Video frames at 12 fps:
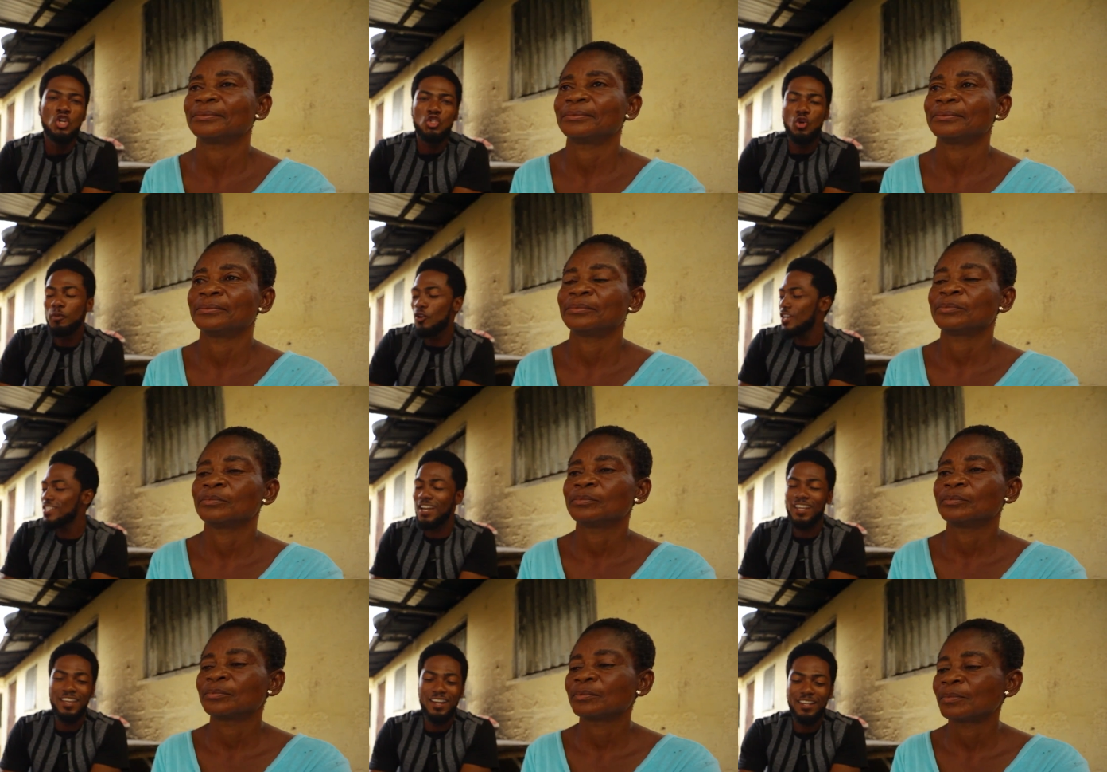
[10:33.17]
Speaker 1: So, because
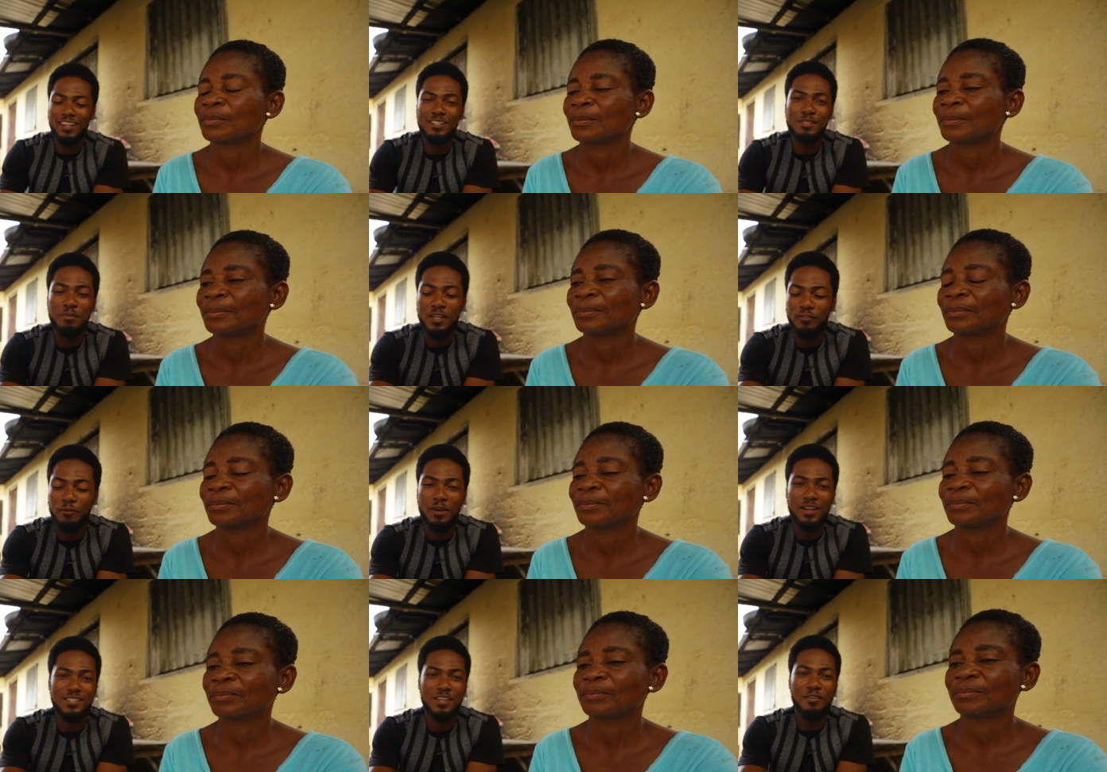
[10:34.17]
yakayake is made from
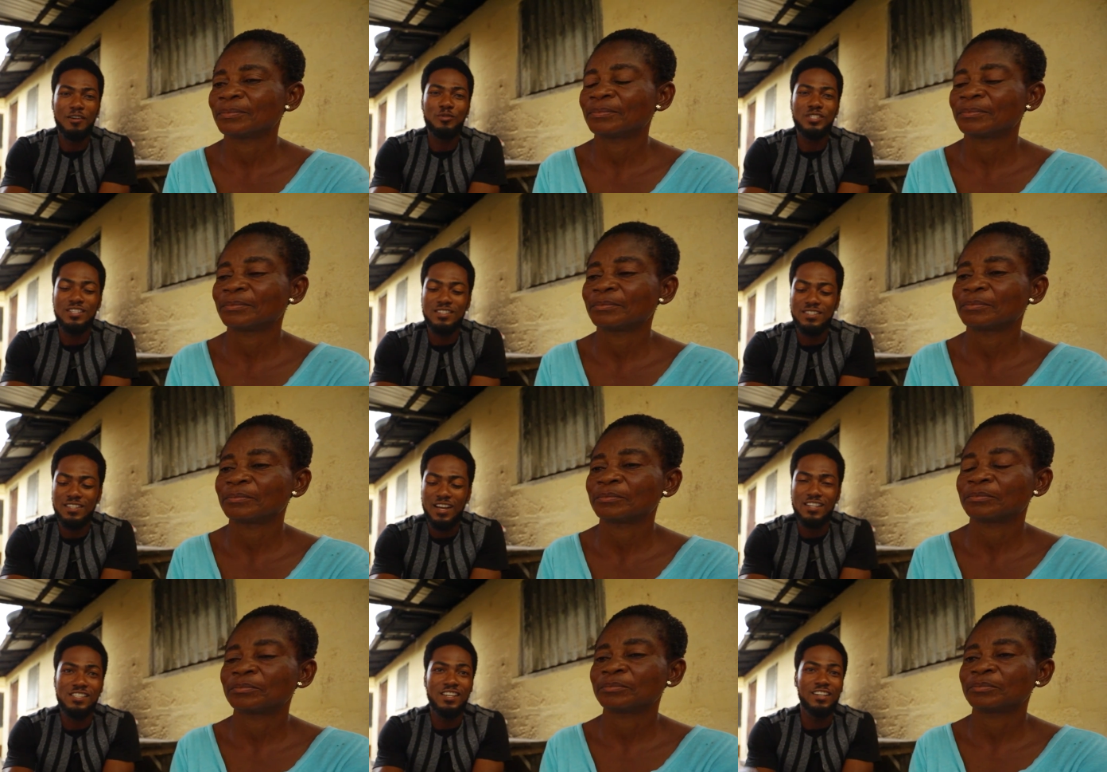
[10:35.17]
cassava, which is
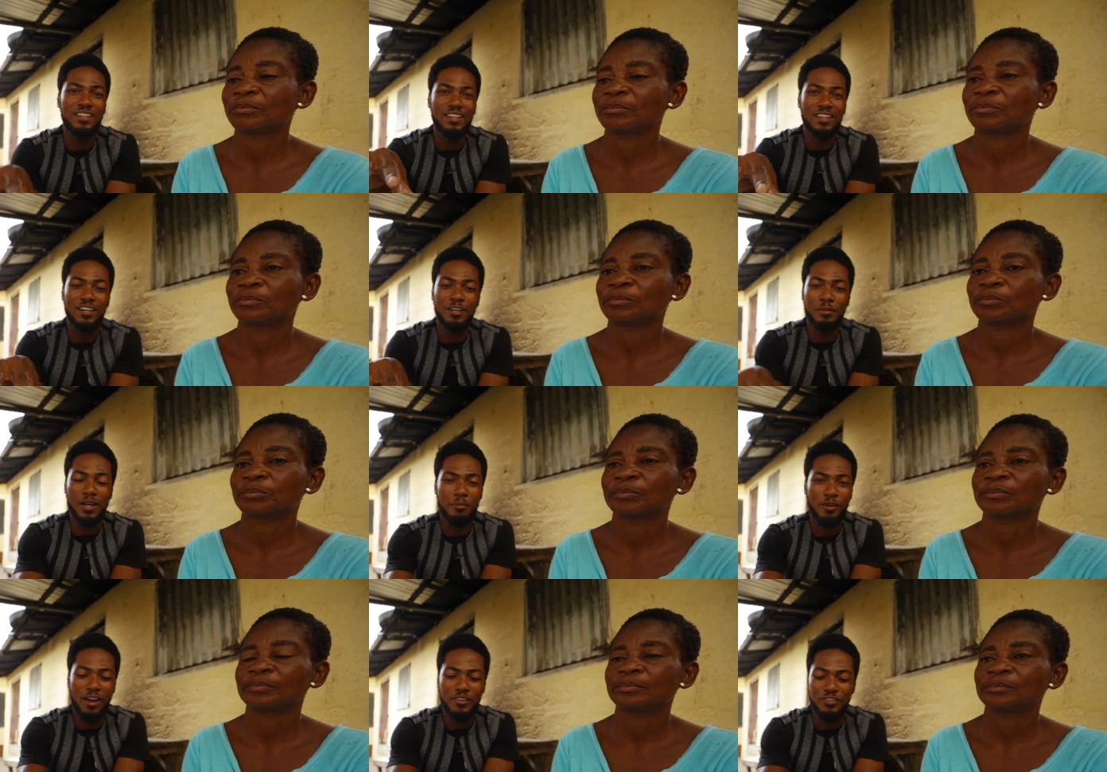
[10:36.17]
starch and
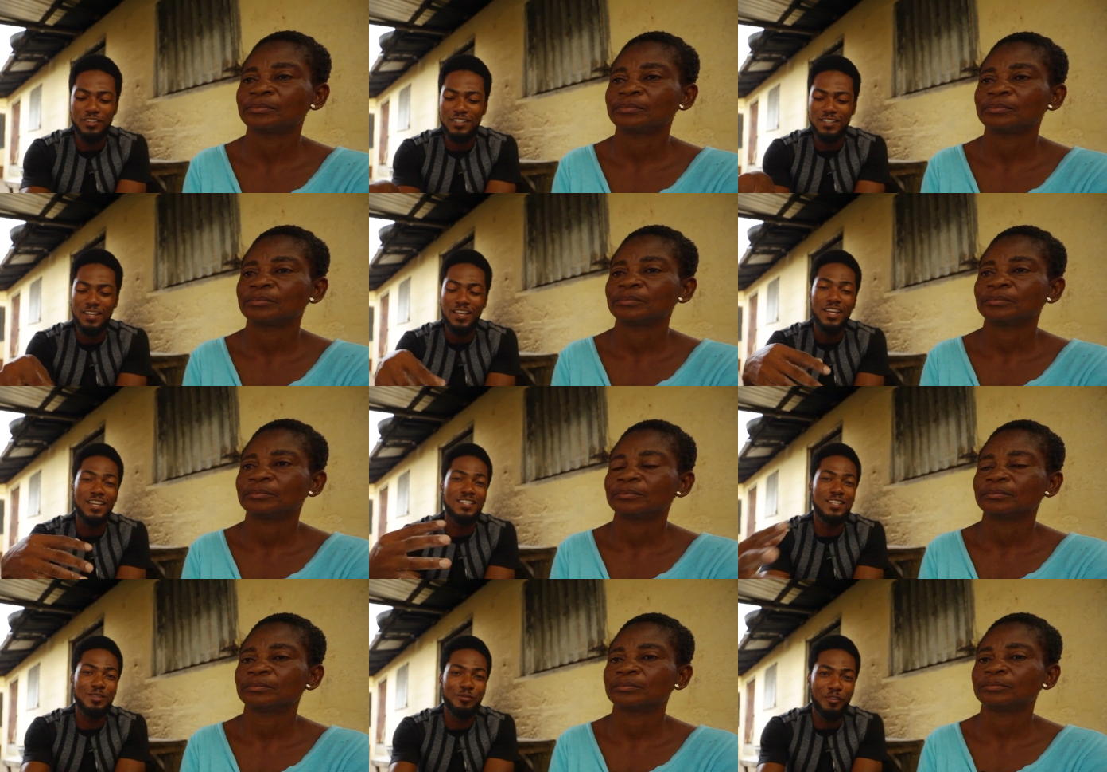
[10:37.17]
carbohydrate, it
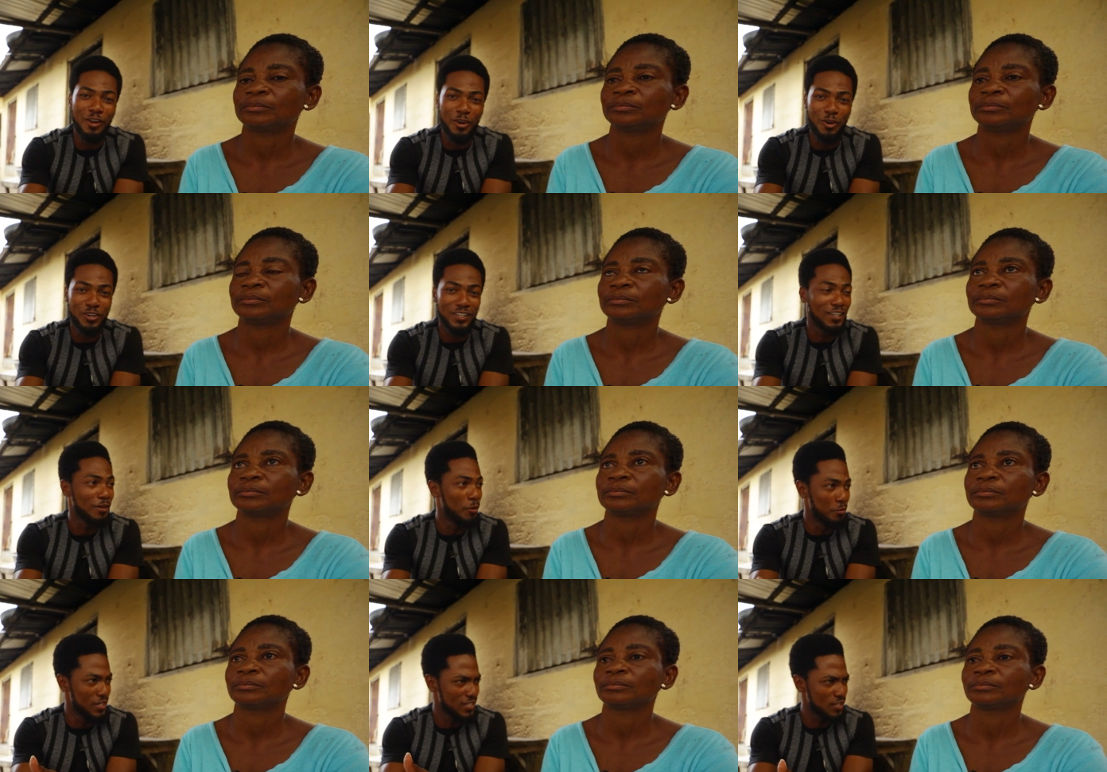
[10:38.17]
takes you for a long day.
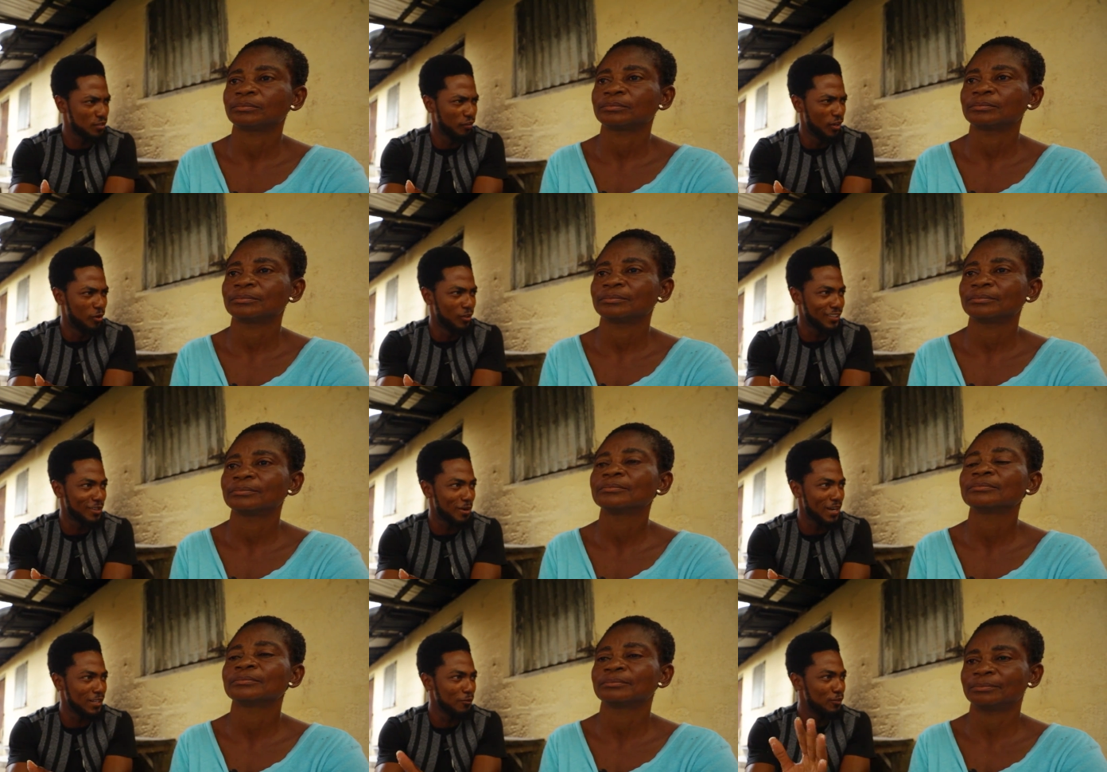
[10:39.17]
Mommy, it takes you for a long day,
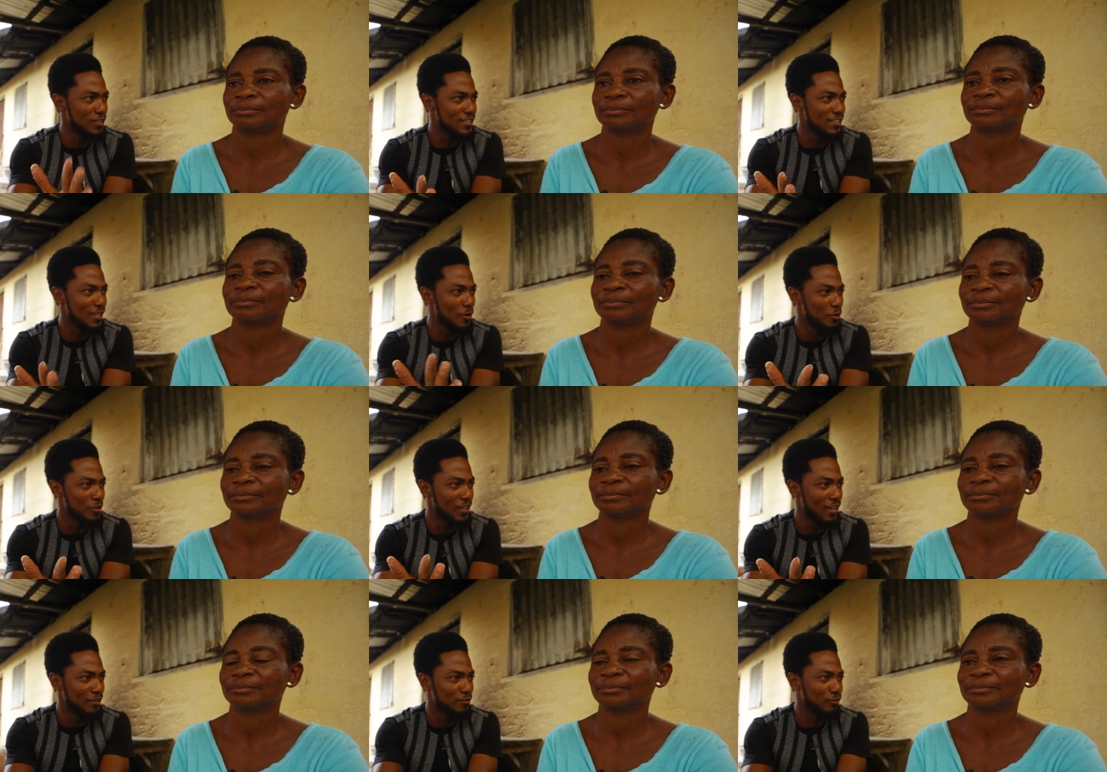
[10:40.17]
right? If you eat it the whole
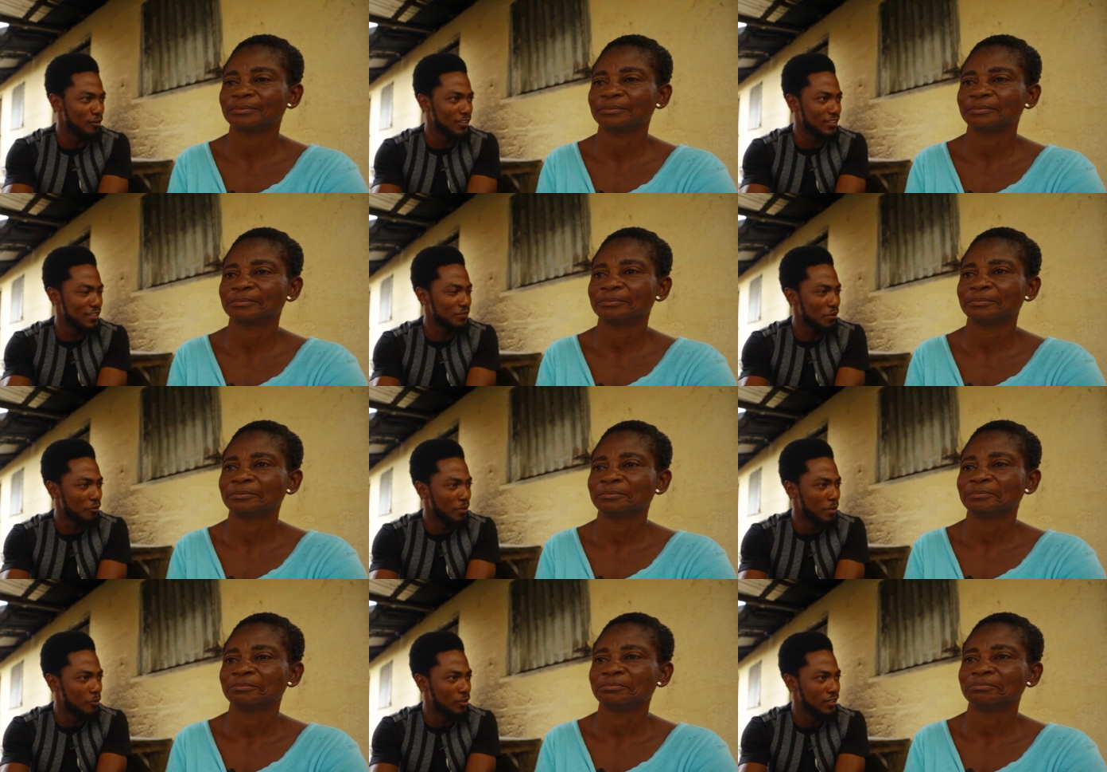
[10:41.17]
from
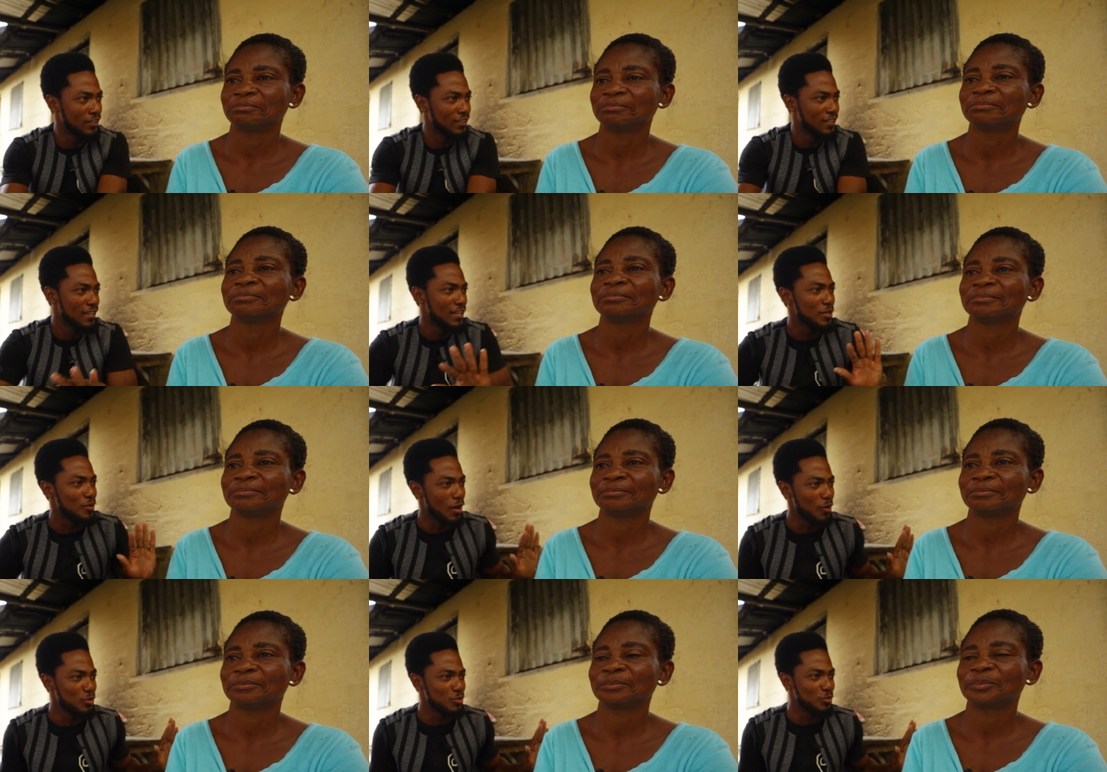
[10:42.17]
the morning, you
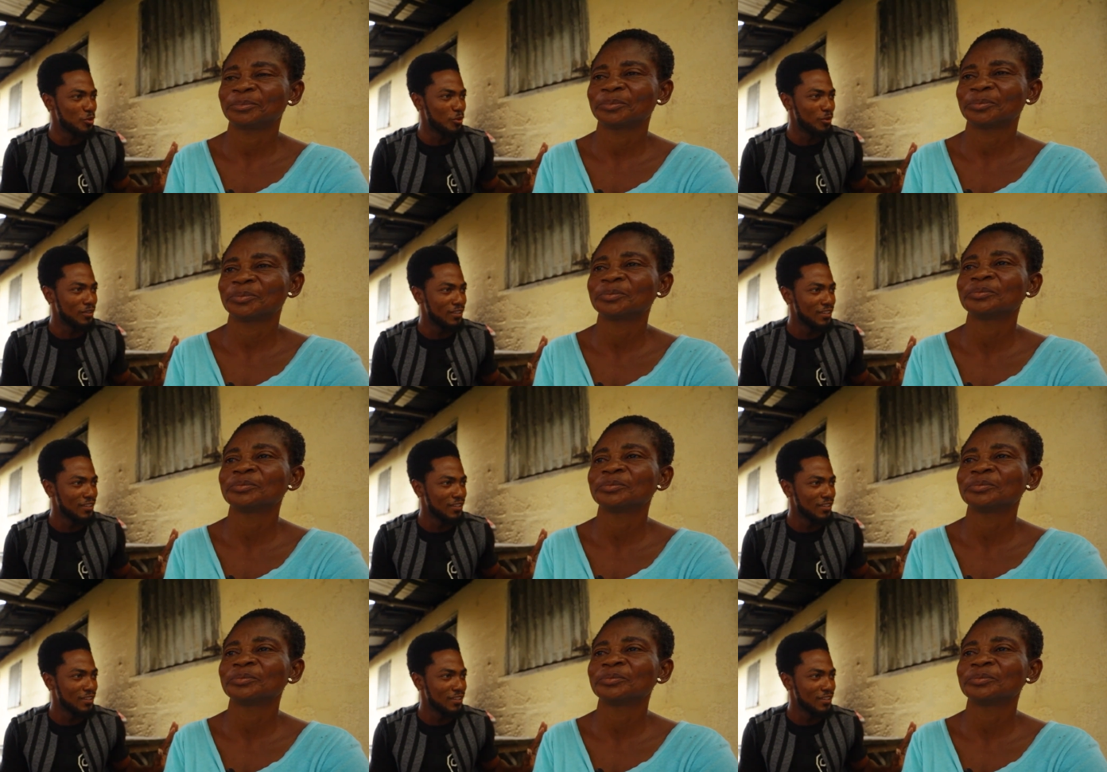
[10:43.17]
are good to go,